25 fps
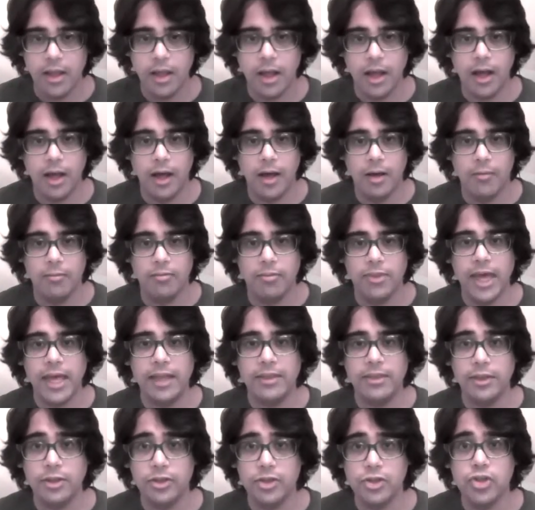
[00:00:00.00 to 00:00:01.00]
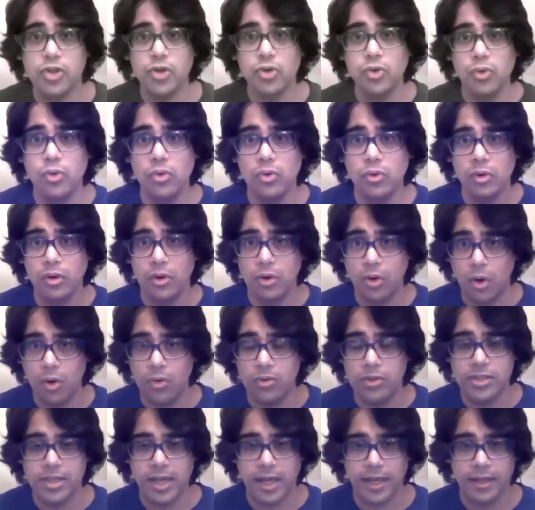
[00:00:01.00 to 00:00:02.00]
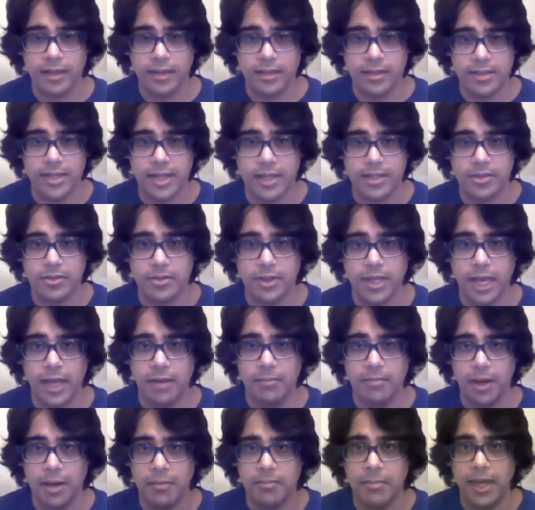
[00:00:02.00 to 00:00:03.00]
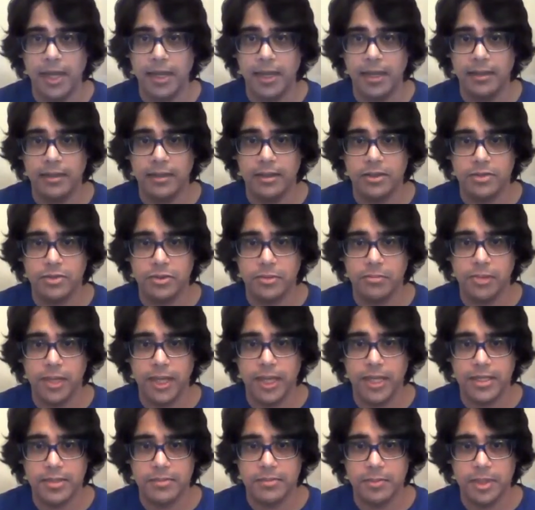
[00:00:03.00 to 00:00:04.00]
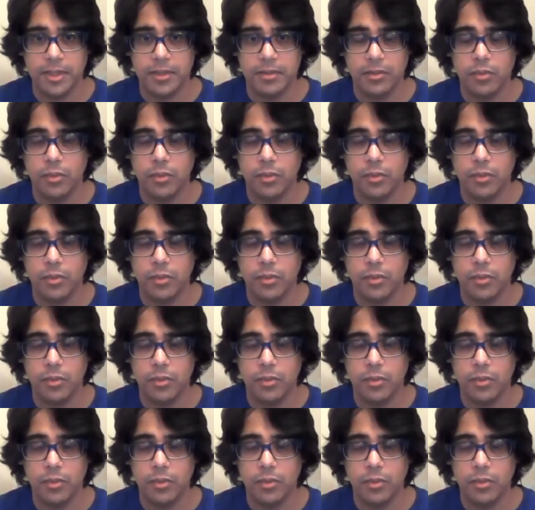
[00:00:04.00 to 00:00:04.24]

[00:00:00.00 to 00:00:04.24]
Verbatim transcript: uh, then the two co-cycles that you get by making this replacement